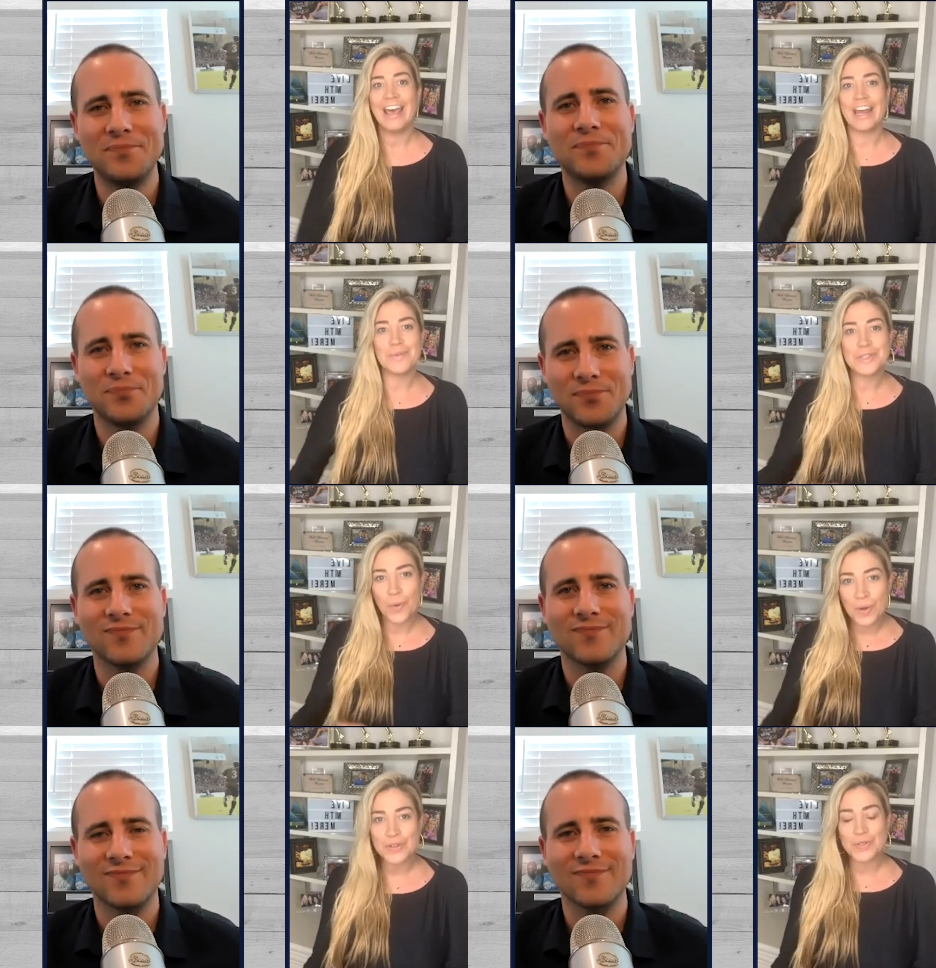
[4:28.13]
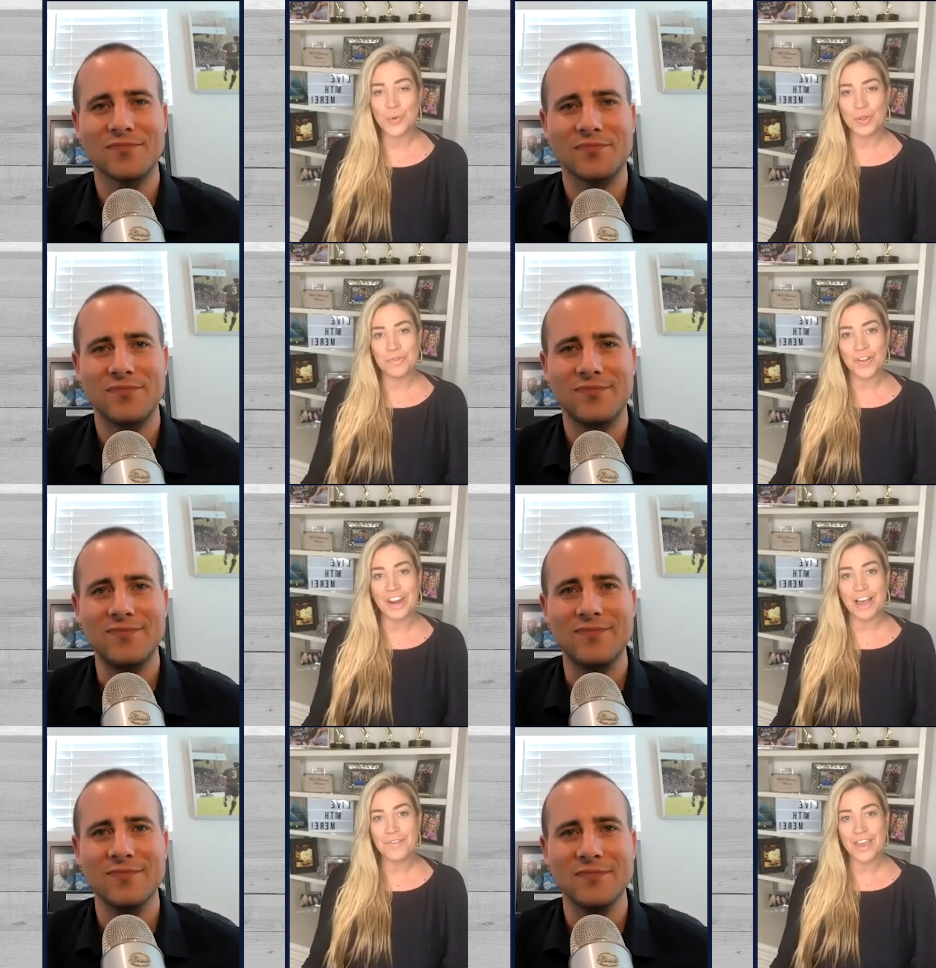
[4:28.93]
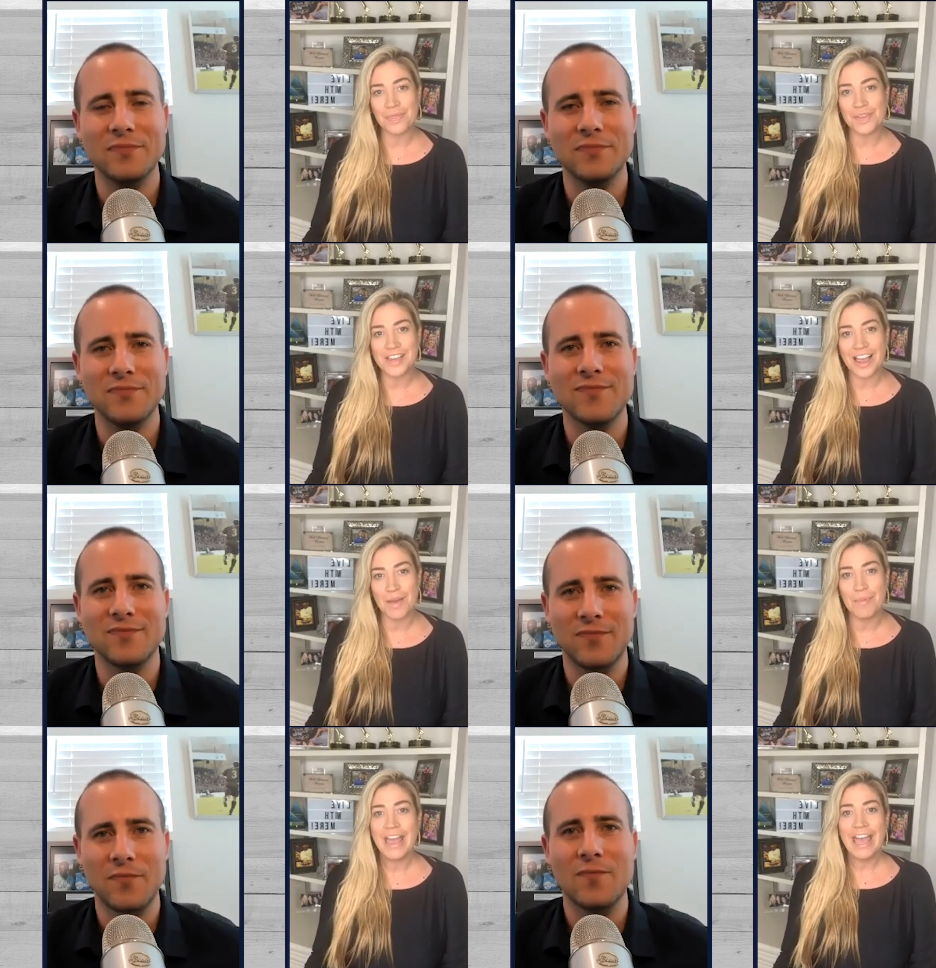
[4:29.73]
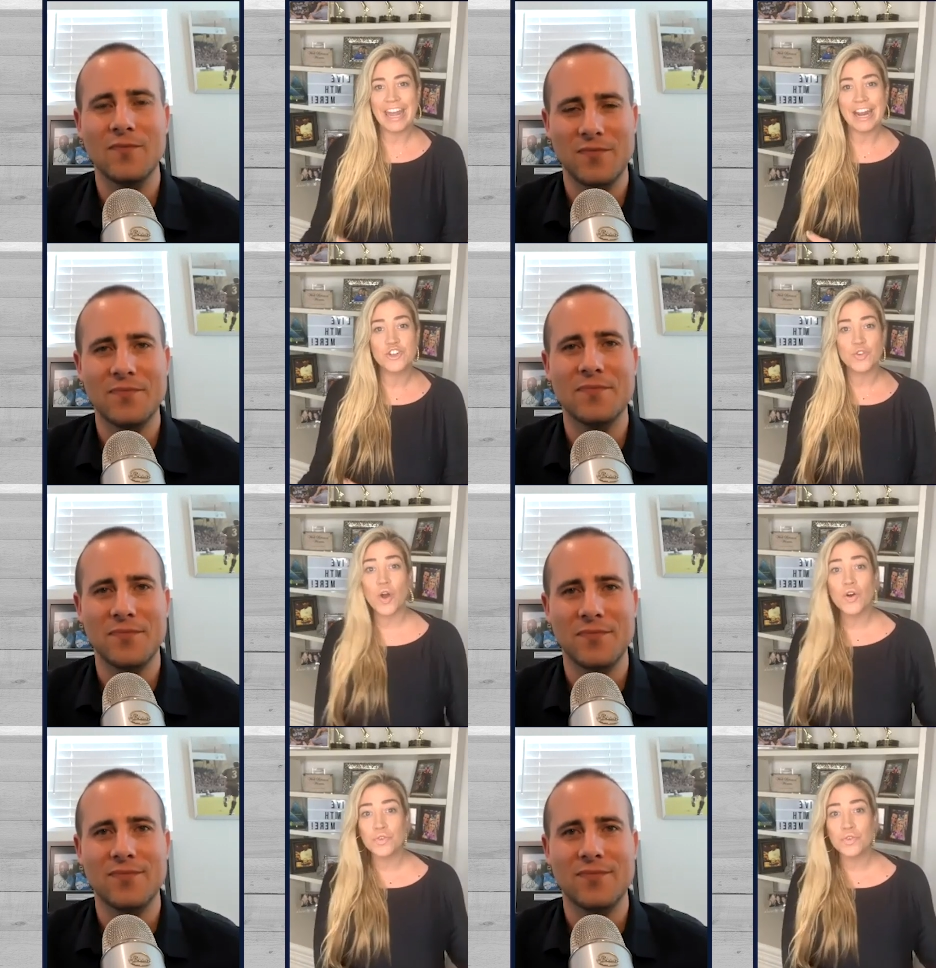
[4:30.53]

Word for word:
Speaker 1: And I was going to school in Philadelphia at the time, and I drove